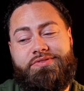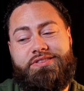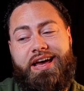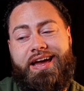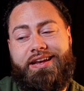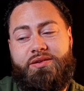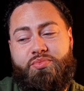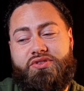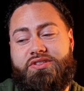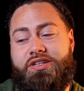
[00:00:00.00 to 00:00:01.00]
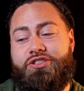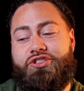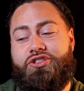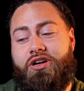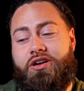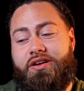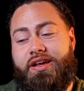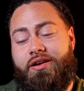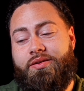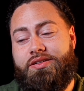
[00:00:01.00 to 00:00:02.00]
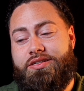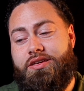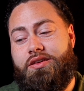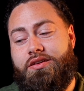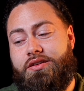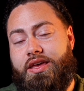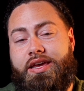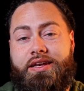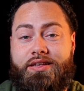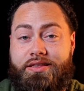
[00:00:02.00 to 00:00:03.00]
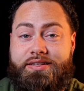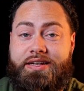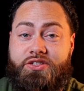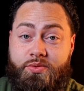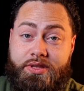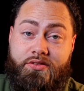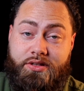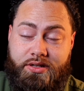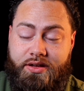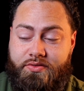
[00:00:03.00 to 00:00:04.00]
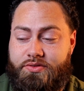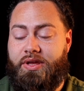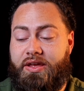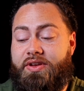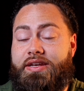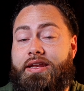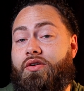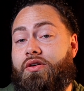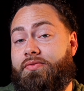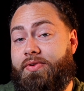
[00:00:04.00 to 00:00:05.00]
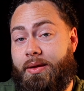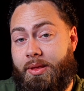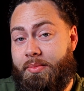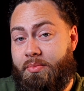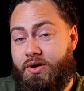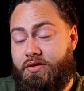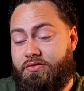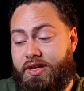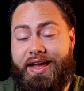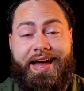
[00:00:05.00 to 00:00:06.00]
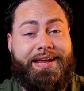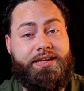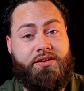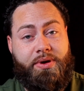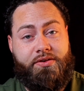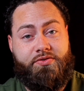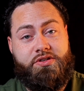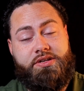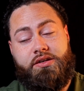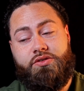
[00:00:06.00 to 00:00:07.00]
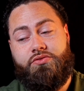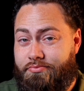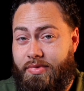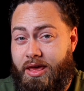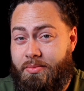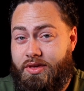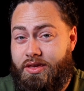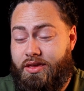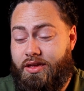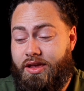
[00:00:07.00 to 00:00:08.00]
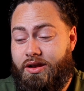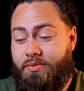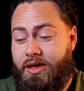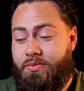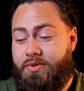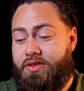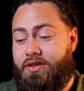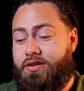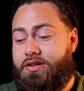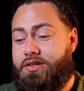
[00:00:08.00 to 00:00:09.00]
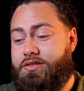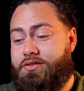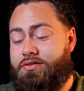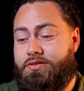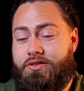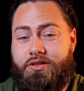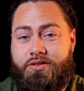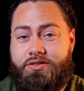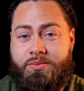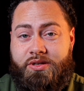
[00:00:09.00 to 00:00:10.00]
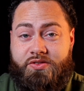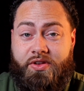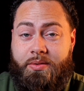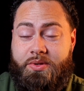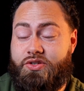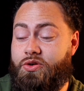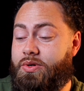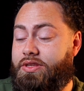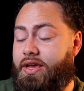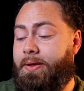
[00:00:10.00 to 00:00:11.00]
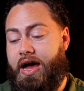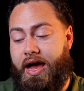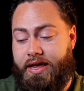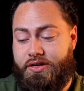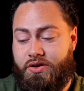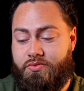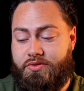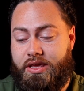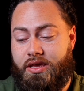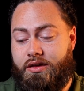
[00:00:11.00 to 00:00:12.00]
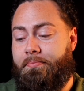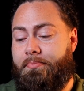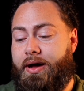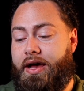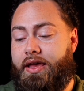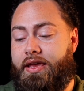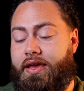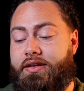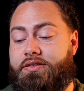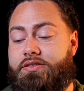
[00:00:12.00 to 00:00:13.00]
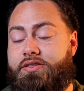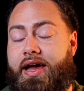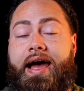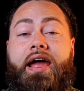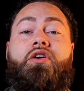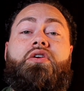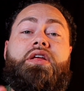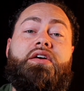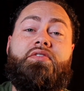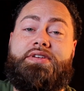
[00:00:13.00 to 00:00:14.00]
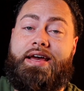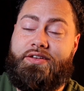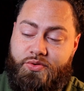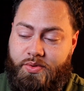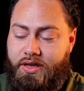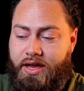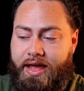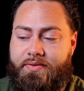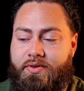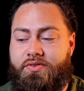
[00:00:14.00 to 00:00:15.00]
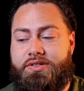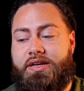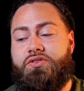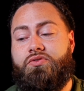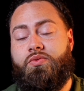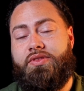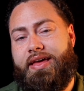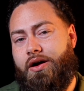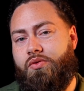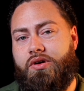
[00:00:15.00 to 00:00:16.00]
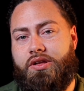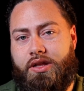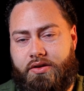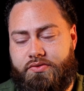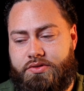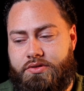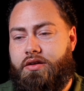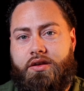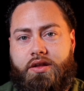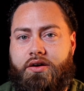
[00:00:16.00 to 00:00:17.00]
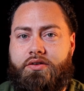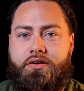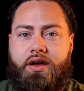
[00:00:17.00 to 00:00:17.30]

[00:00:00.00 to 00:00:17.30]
90% sure guarantee that he did the tattoo without the gloves. If he did it on a family member, like I did my first tattoo, maybe he can get away with it because, you know, sometimes family's cool with that. I don't think my entirety of tattooing I have ever tattooed without gloves. No,